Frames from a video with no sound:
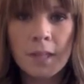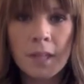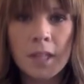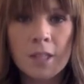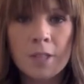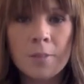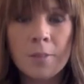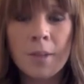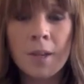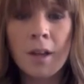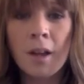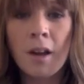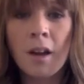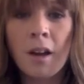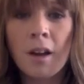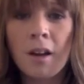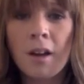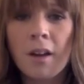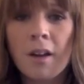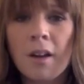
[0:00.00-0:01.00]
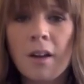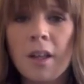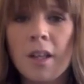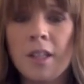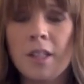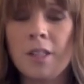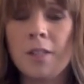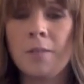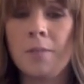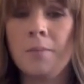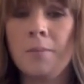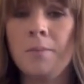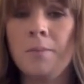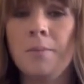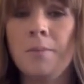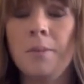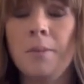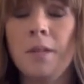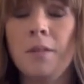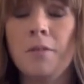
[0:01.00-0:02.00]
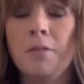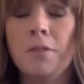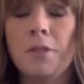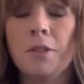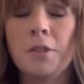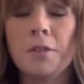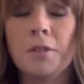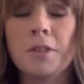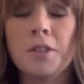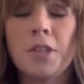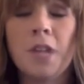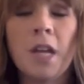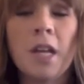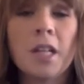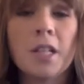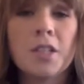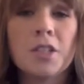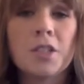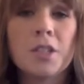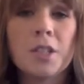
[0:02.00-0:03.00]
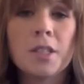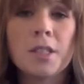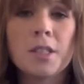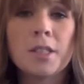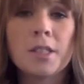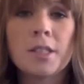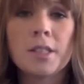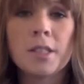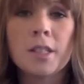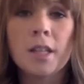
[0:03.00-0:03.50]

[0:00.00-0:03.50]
It's been hard. It's been filled with challenges